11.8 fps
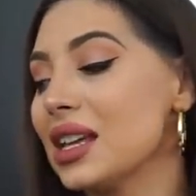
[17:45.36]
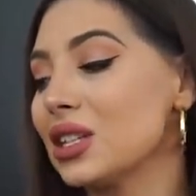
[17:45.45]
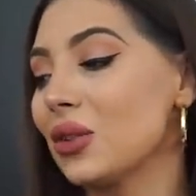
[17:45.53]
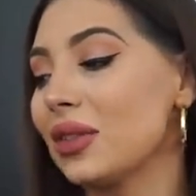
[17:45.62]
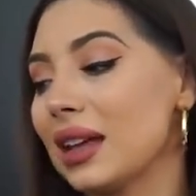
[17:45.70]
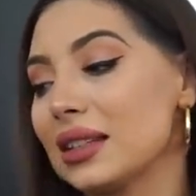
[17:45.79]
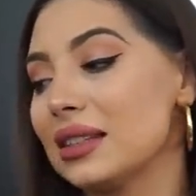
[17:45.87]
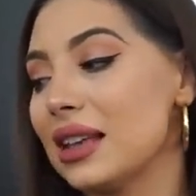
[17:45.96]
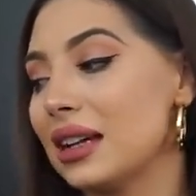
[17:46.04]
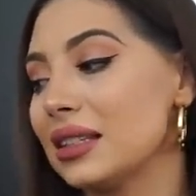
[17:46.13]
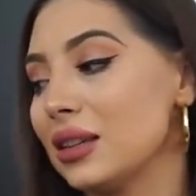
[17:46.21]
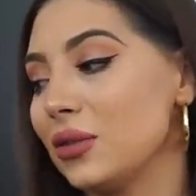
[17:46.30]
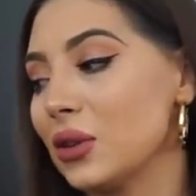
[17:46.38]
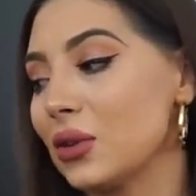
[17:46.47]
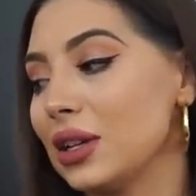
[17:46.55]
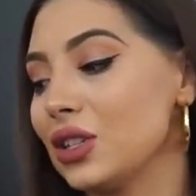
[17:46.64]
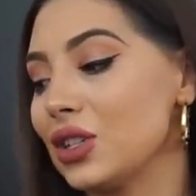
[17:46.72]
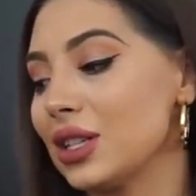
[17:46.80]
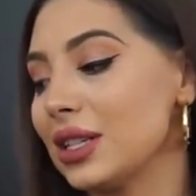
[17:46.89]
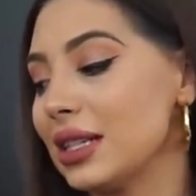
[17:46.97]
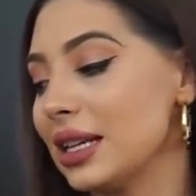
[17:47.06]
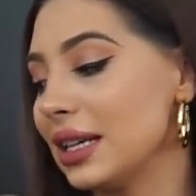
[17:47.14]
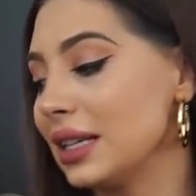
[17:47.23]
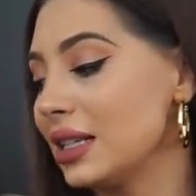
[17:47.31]
So that's that. If you're
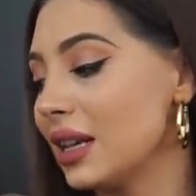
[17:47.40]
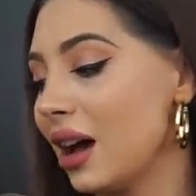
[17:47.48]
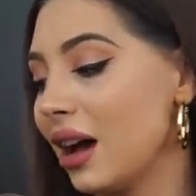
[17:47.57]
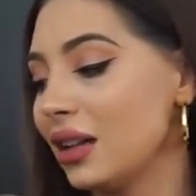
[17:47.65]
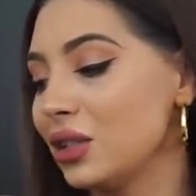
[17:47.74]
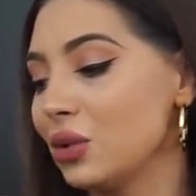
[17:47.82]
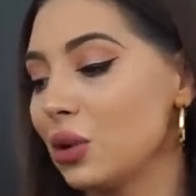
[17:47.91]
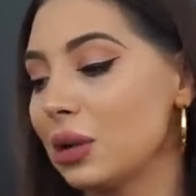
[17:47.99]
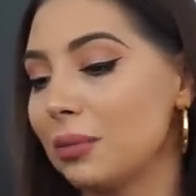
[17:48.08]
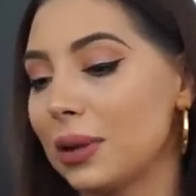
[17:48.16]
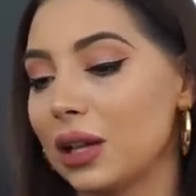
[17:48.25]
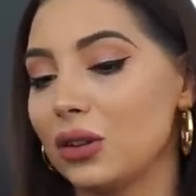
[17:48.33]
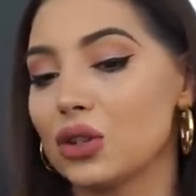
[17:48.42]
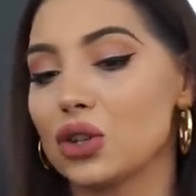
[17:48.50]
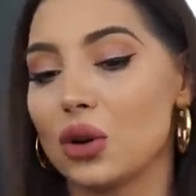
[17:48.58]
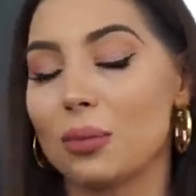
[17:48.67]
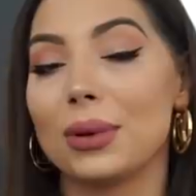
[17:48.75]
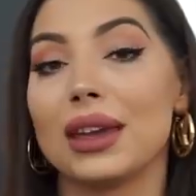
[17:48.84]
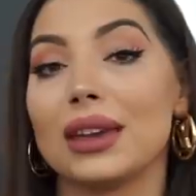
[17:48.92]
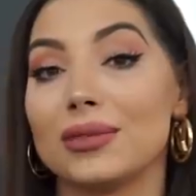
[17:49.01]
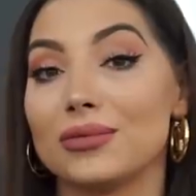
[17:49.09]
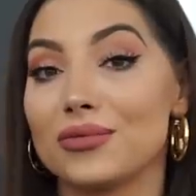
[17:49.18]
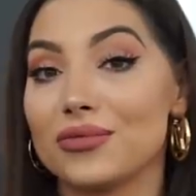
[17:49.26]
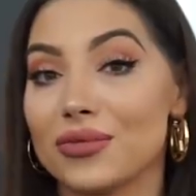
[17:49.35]
interested and you want to plan your
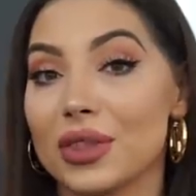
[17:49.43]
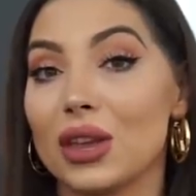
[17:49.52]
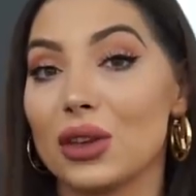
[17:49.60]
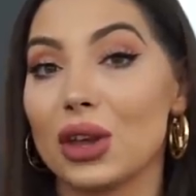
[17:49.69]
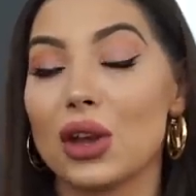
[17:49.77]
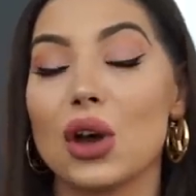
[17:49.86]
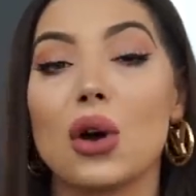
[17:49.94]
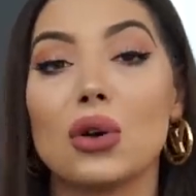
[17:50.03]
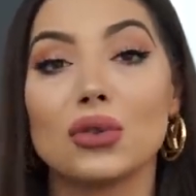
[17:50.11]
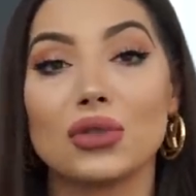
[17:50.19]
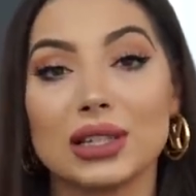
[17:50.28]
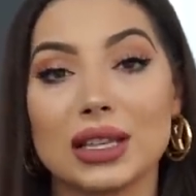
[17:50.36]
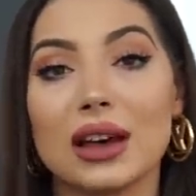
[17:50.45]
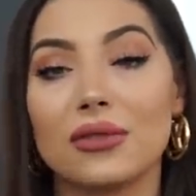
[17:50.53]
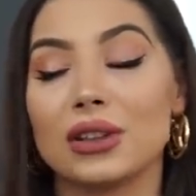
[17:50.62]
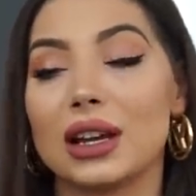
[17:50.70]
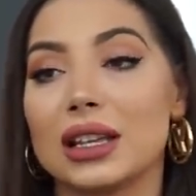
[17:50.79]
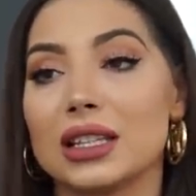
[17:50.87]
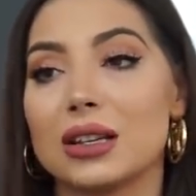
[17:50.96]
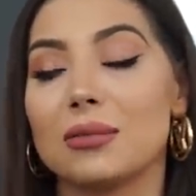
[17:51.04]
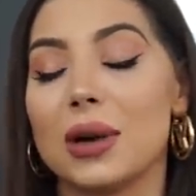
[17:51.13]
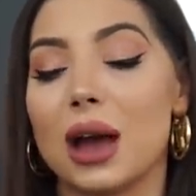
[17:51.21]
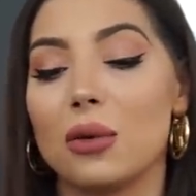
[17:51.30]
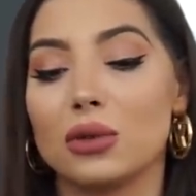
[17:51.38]
shopping, you can go reserve an
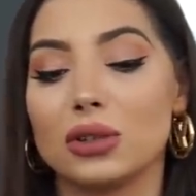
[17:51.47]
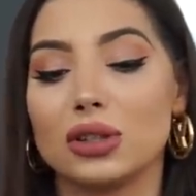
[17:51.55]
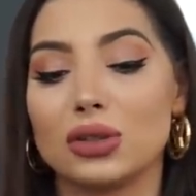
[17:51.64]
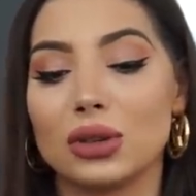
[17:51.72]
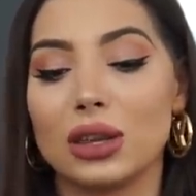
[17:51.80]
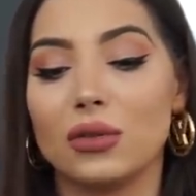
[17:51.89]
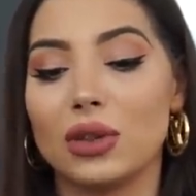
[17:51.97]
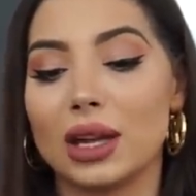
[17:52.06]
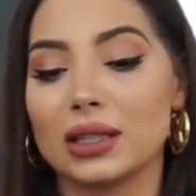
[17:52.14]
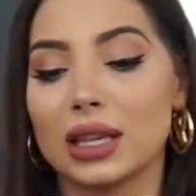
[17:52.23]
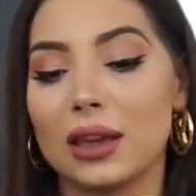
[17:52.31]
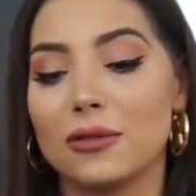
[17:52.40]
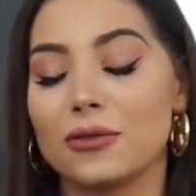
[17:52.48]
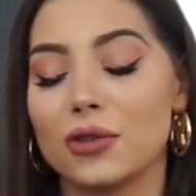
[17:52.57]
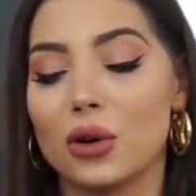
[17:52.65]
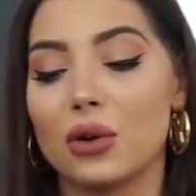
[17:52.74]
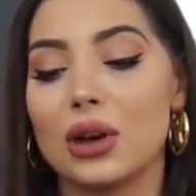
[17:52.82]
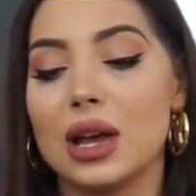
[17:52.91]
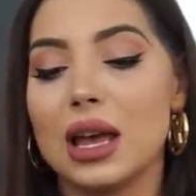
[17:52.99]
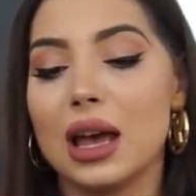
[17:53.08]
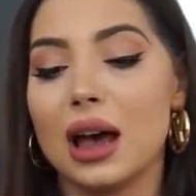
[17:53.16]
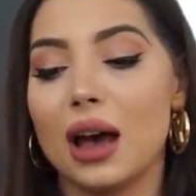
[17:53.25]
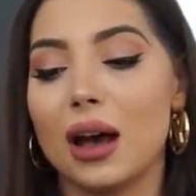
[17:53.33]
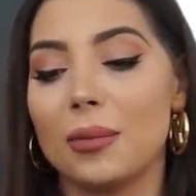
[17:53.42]
item. I want to give you that info
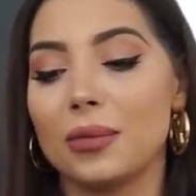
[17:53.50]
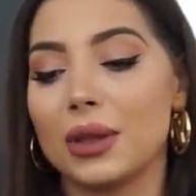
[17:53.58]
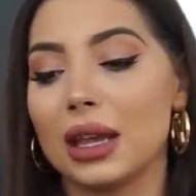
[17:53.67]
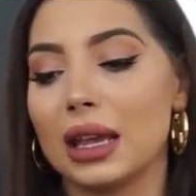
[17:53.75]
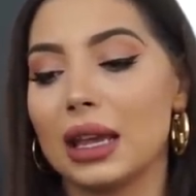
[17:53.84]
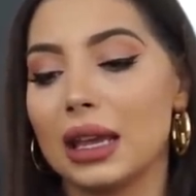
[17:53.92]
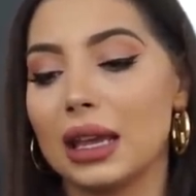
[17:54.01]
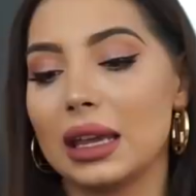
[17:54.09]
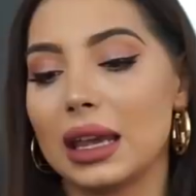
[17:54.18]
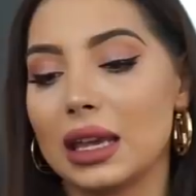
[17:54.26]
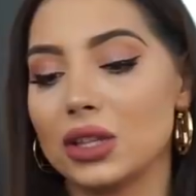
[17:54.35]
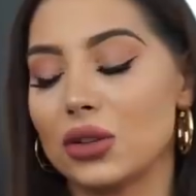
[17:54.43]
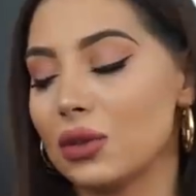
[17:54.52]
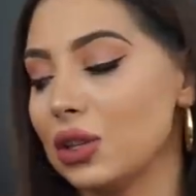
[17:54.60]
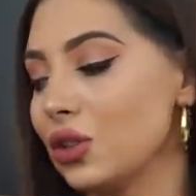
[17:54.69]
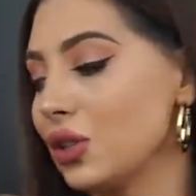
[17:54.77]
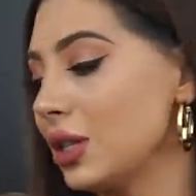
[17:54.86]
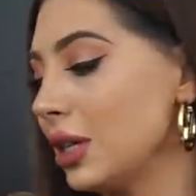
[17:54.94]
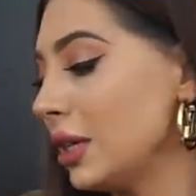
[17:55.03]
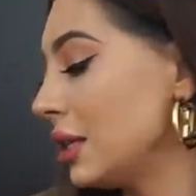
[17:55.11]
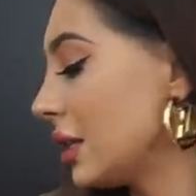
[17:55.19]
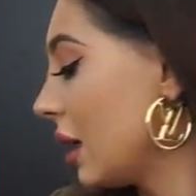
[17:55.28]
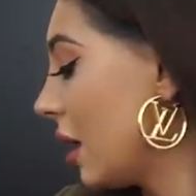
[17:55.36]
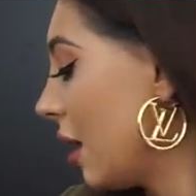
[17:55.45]
um, in case you're
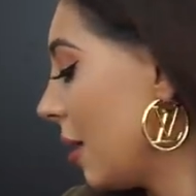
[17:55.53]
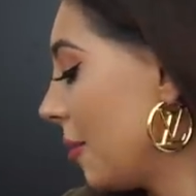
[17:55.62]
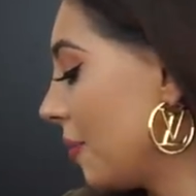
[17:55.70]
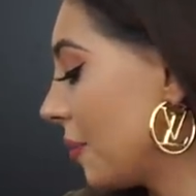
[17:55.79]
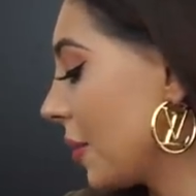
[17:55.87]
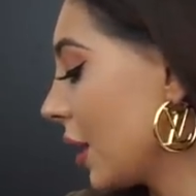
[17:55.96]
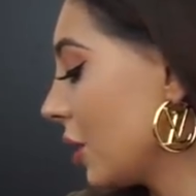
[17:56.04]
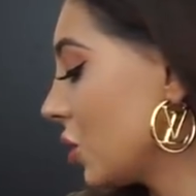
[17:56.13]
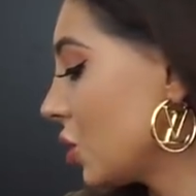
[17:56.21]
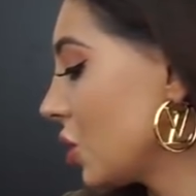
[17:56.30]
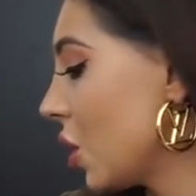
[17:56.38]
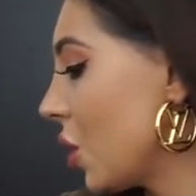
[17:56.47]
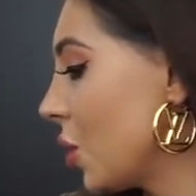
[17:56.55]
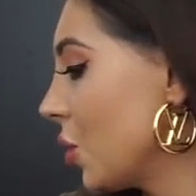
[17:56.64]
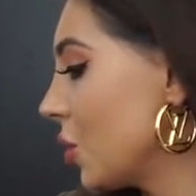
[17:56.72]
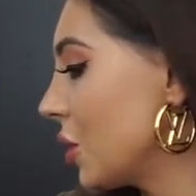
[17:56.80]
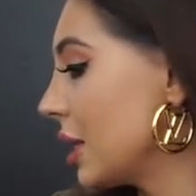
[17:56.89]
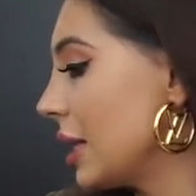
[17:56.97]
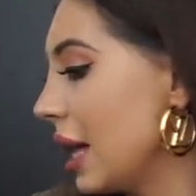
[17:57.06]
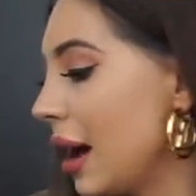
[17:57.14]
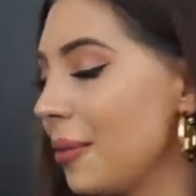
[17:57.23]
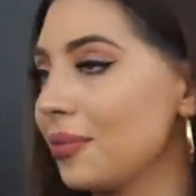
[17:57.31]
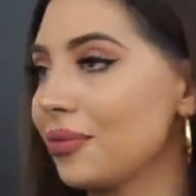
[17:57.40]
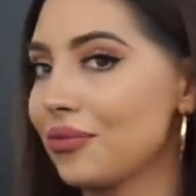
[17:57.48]
interested. Um, so yeah.